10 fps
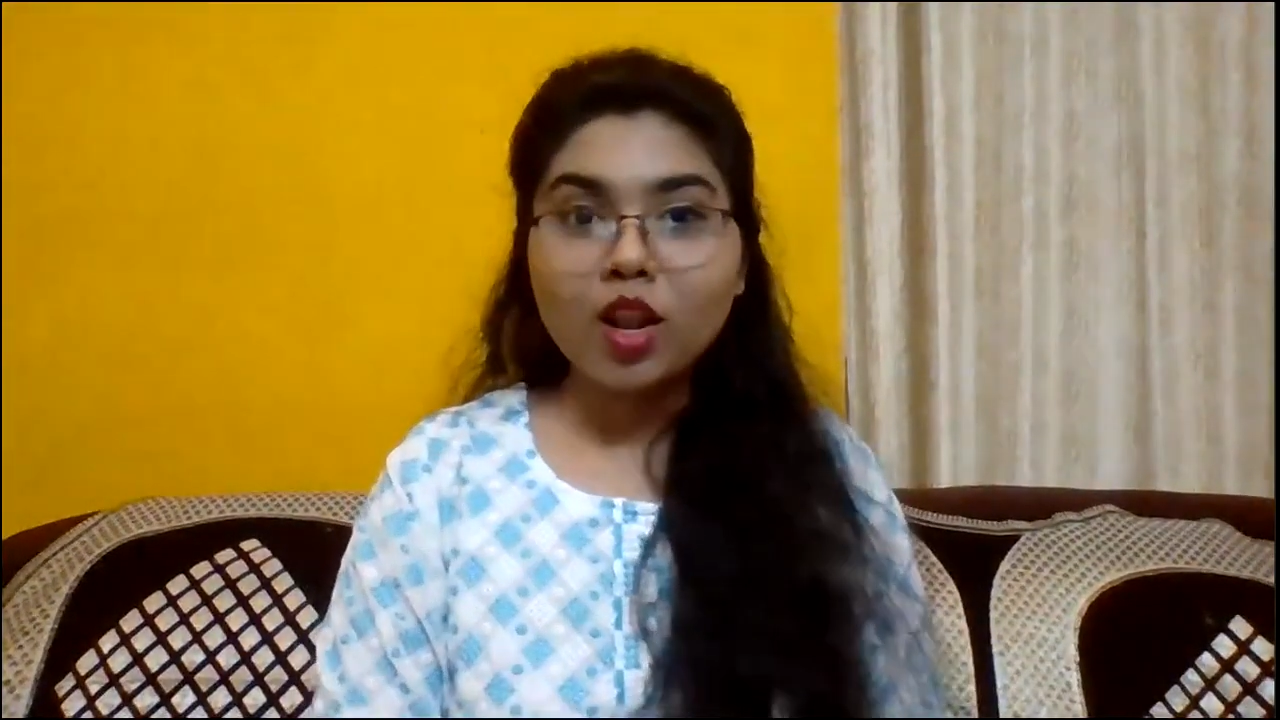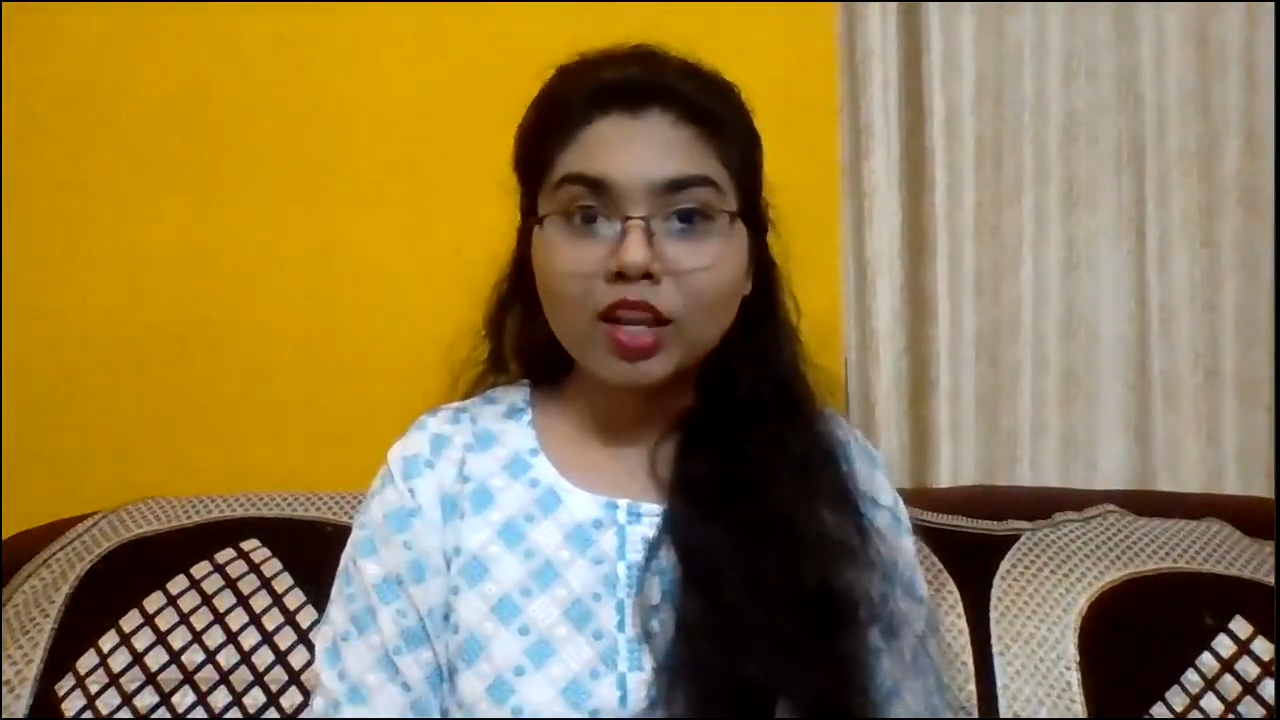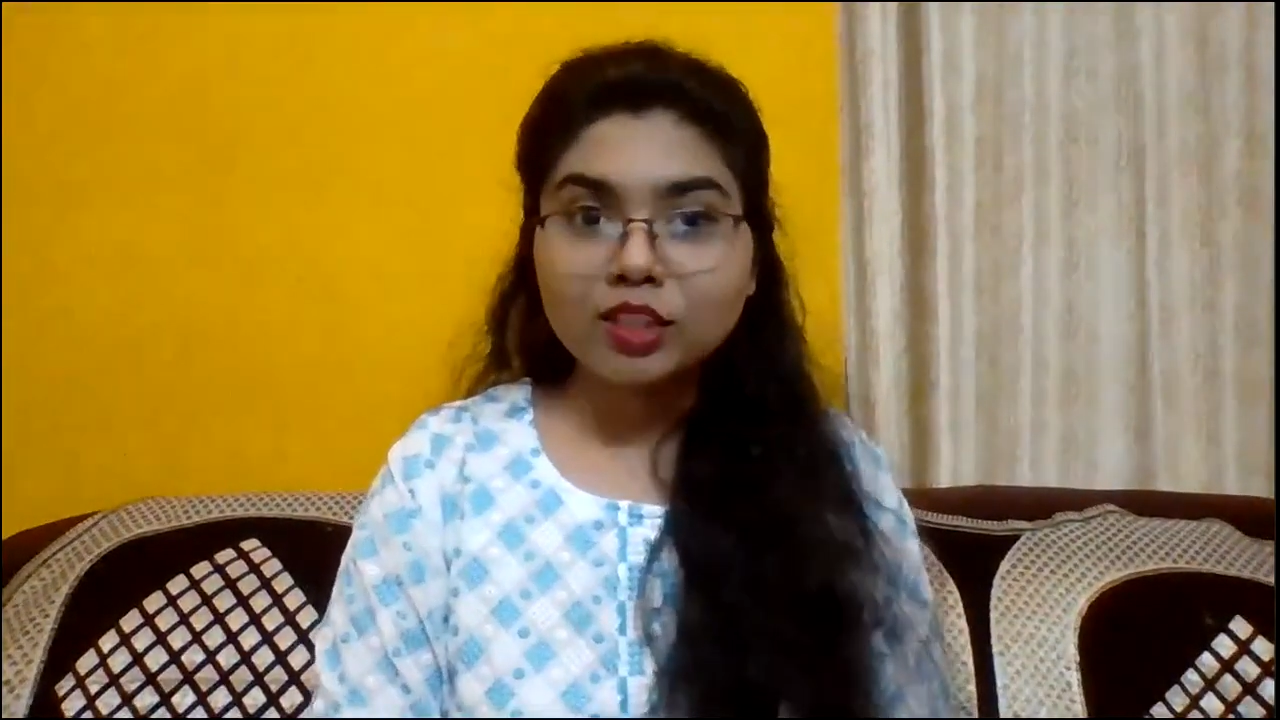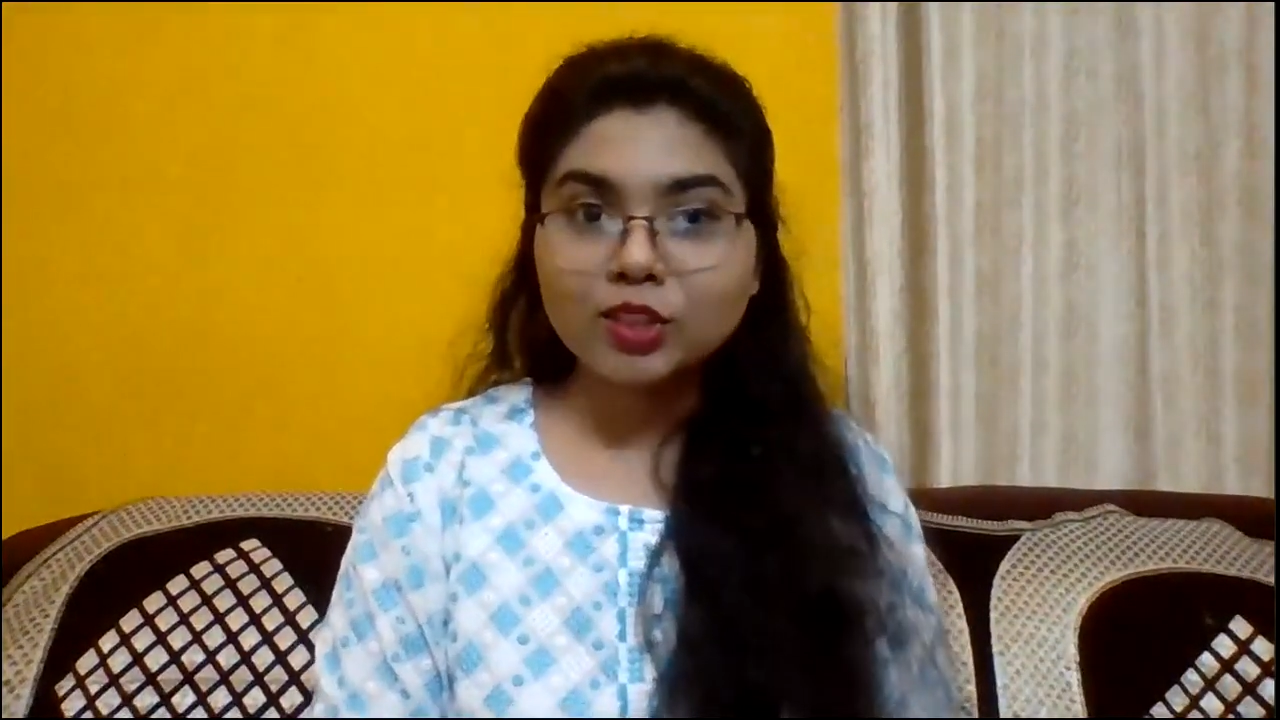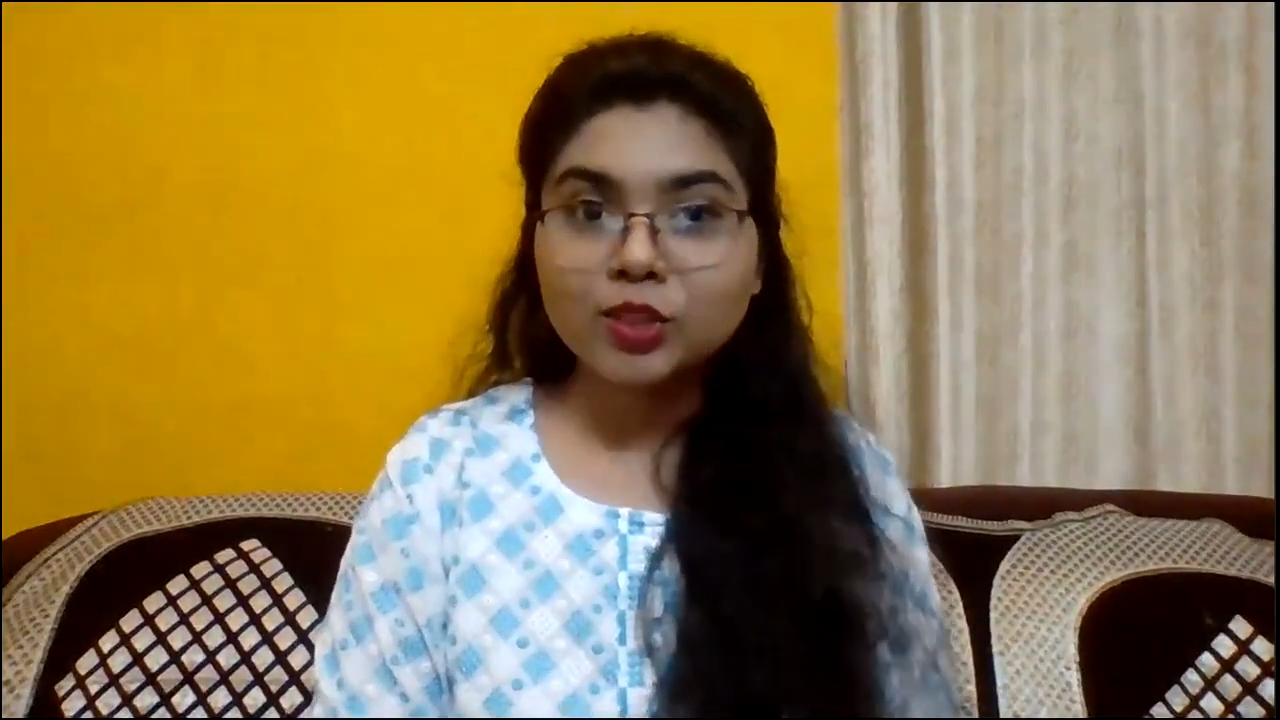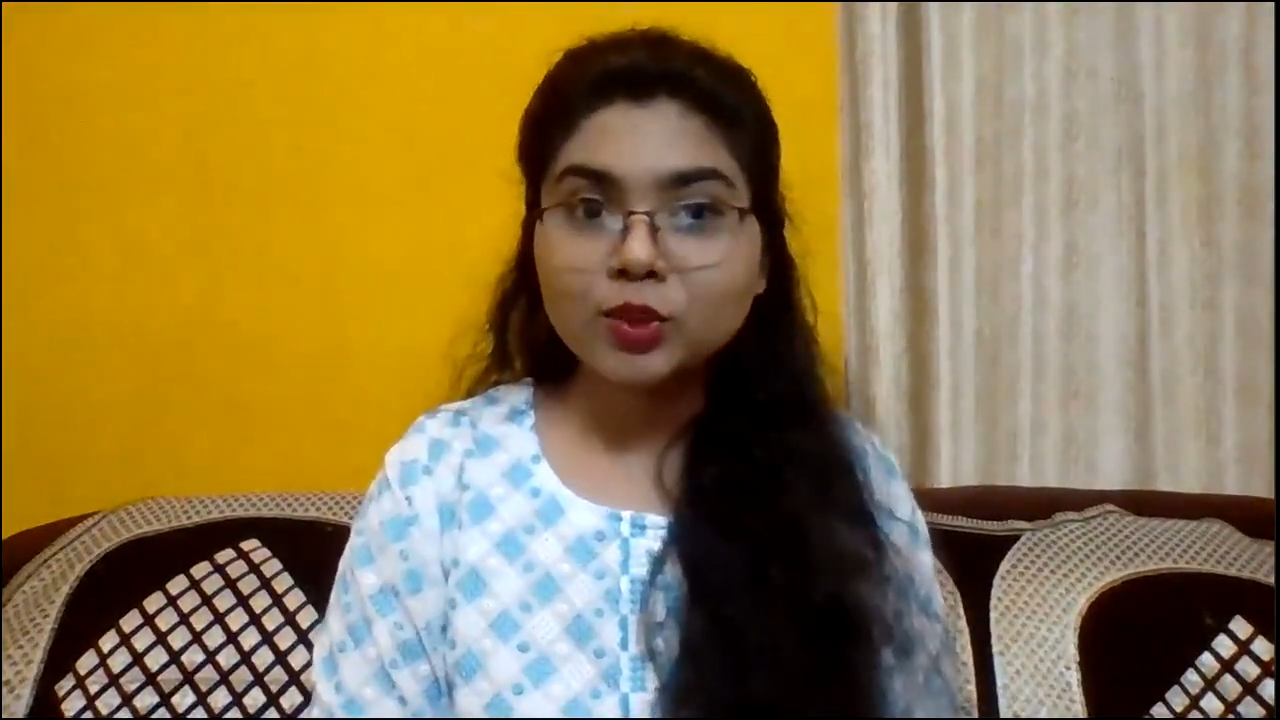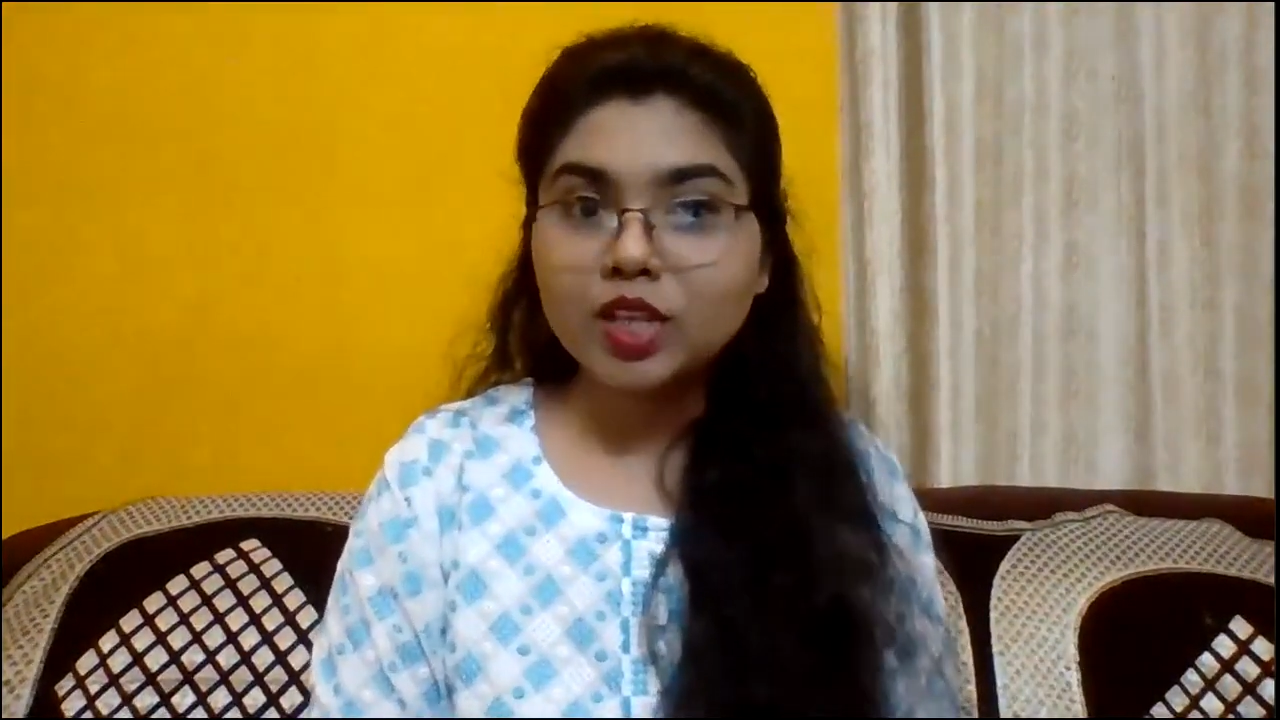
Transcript: understood